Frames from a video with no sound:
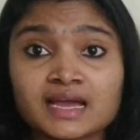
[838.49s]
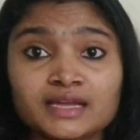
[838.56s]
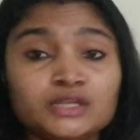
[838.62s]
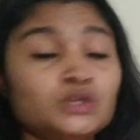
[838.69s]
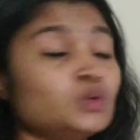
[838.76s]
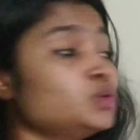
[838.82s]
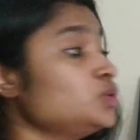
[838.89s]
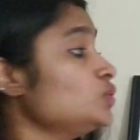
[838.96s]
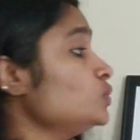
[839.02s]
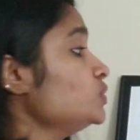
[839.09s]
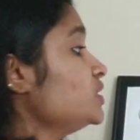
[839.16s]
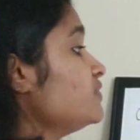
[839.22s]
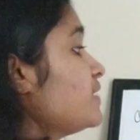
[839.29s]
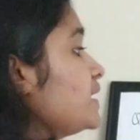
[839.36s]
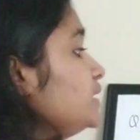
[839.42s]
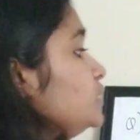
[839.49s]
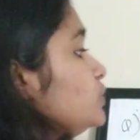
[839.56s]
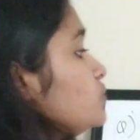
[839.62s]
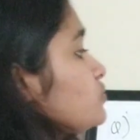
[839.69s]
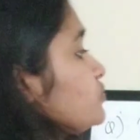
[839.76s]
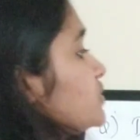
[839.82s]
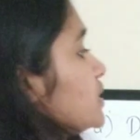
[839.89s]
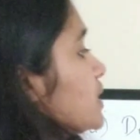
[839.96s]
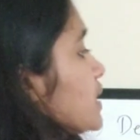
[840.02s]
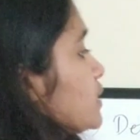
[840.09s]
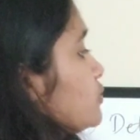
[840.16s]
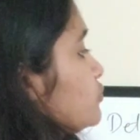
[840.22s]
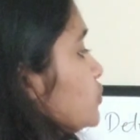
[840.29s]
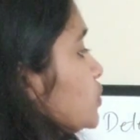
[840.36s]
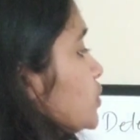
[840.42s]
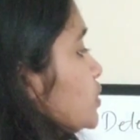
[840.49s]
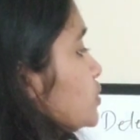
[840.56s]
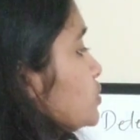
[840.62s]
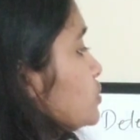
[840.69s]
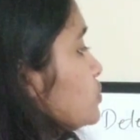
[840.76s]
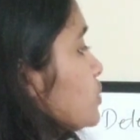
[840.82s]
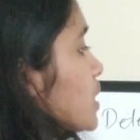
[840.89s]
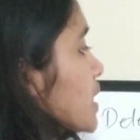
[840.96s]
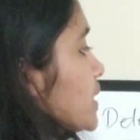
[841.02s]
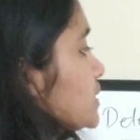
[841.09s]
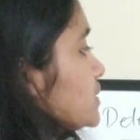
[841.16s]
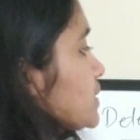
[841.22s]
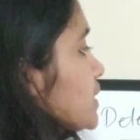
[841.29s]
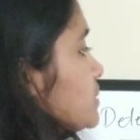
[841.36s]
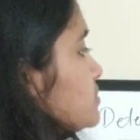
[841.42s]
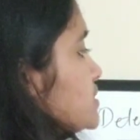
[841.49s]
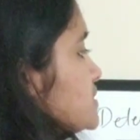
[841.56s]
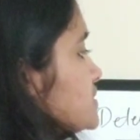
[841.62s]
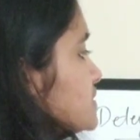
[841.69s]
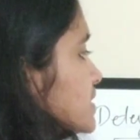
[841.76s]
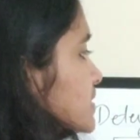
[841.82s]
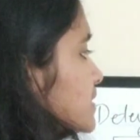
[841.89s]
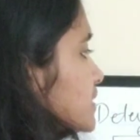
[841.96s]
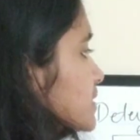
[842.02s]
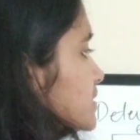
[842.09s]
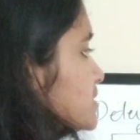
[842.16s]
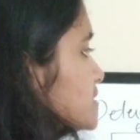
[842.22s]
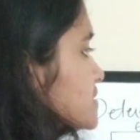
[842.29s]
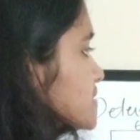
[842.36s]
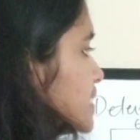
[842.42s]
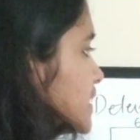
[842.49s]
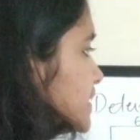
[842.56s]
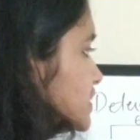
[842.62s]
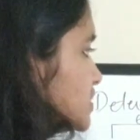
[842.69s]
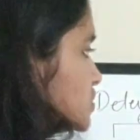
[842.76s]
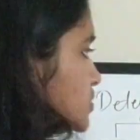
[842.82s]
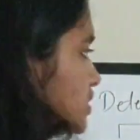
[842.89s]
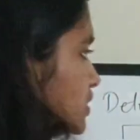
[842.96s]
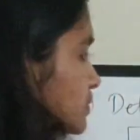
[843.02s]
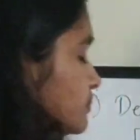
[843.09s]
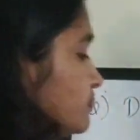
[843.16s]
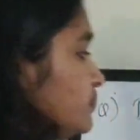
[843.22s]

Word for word: I don't know the value of the current flowing through R3, I'm just taking it as I3.